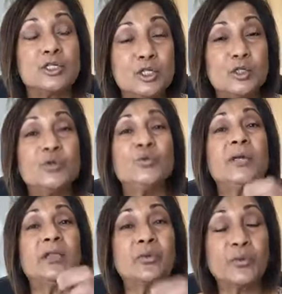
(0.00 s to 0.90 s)
to
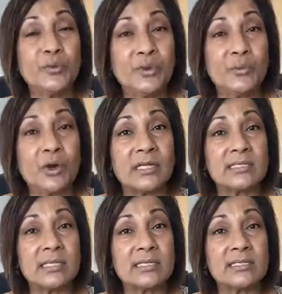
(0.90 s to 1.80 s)
get through the
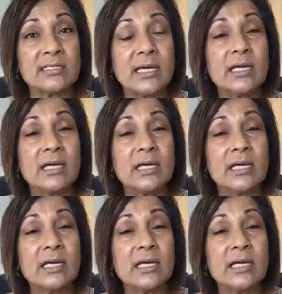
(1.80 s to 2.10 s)
process.